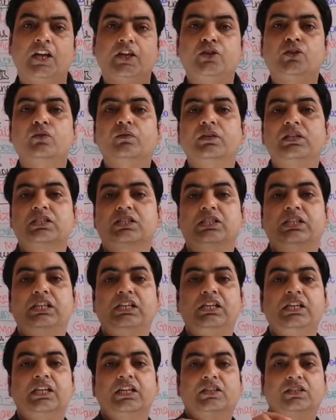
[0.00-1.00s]
you will
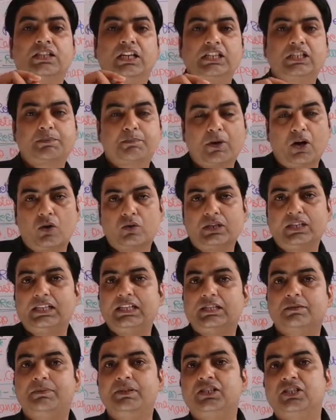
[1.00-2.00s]
see the sprouting
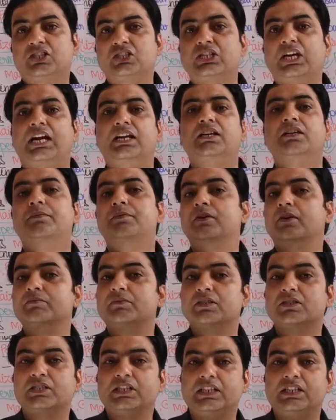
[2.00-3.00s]
is being started from
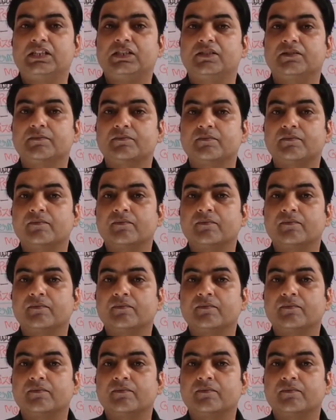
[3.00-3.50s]
the seed.